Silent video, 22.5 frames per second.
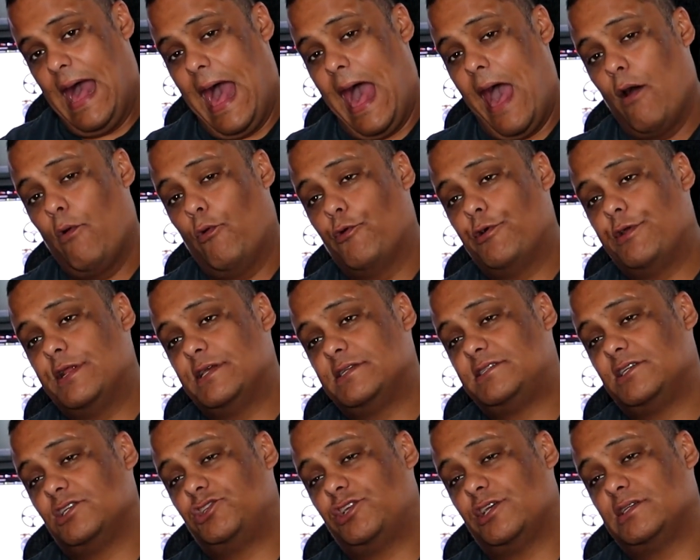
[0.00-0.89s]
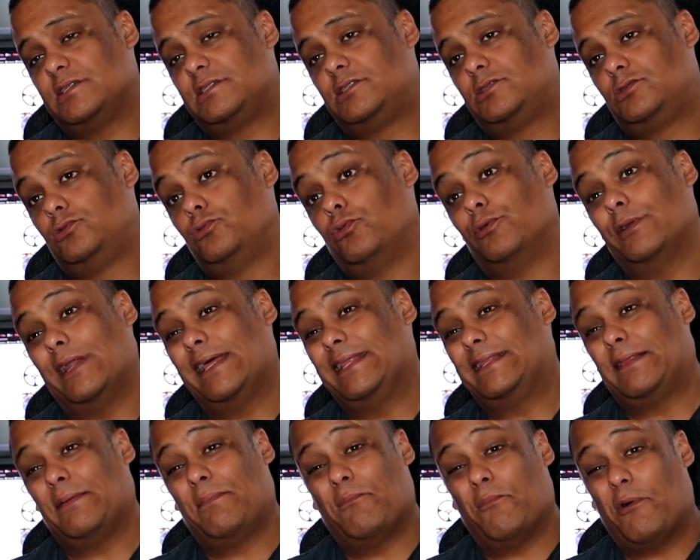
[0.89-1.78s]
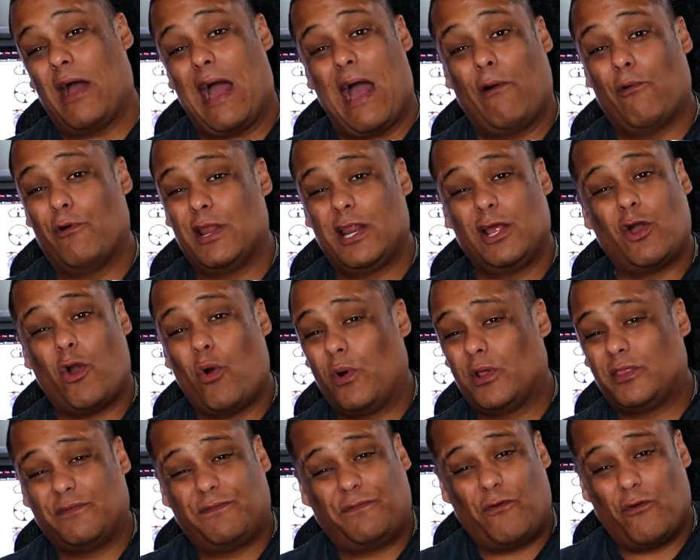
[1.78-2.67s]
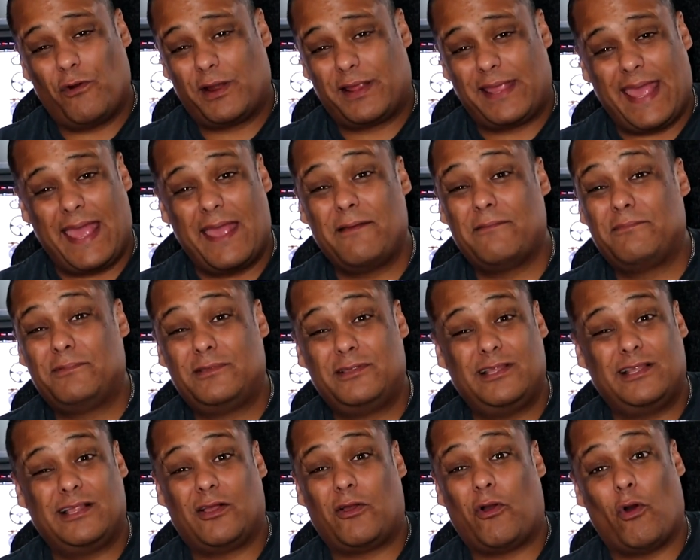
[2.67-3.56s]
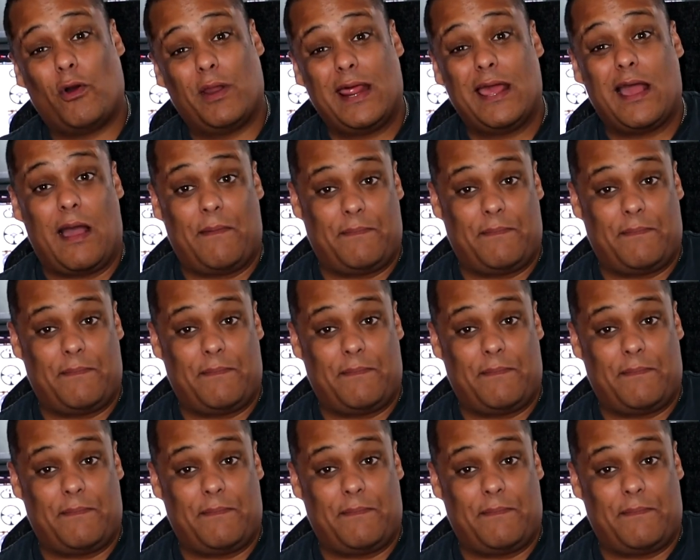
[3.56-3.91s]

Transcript: I wouldn't suggest doing anything more. I wouldn't go with the 4K going in.